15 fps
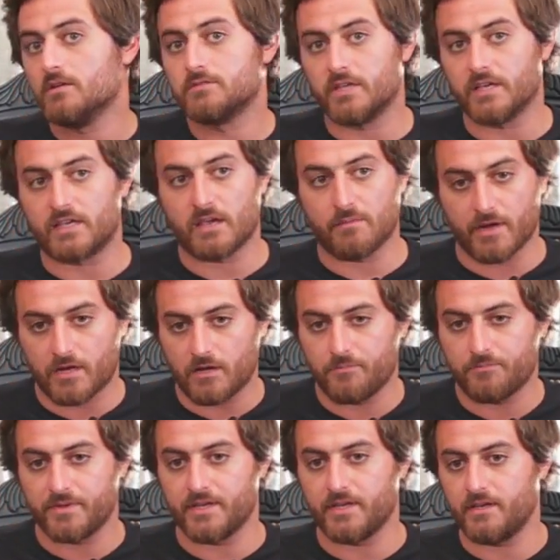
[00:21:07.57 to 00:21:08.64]
Taking my
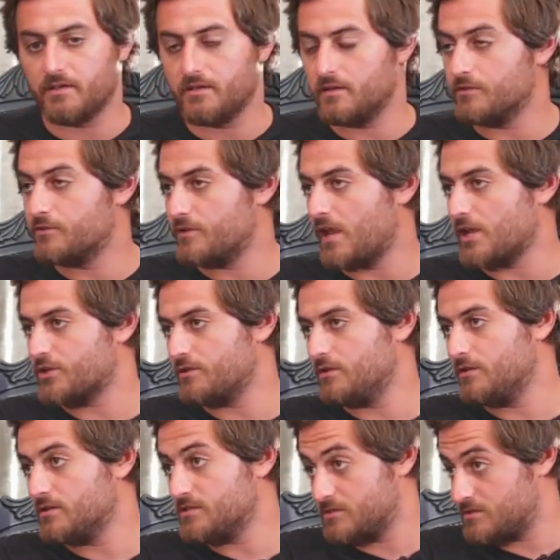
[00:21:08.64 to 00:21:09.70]
company
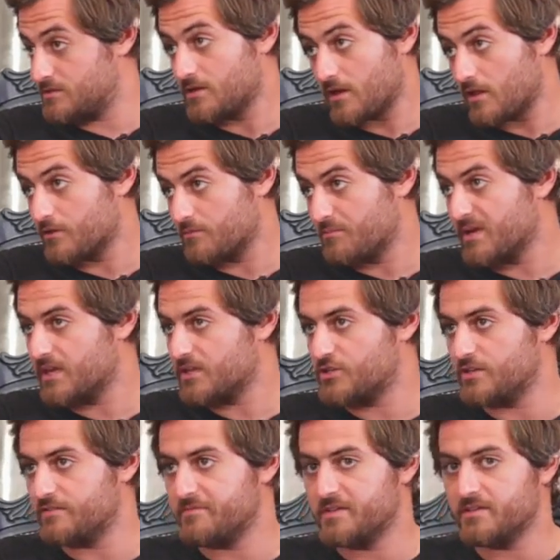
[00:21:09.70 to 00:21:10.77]
international is another big
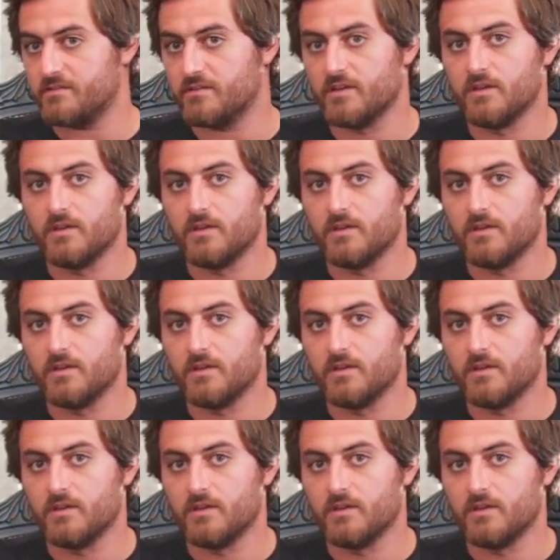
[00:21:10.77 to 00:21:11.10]
achievement.